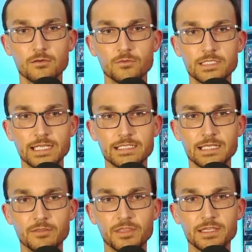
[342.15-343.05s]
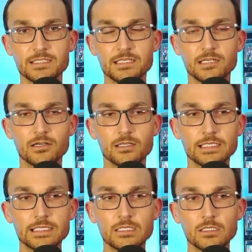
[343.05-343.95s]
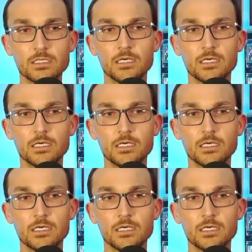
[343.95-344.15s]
we take down things that are illegal.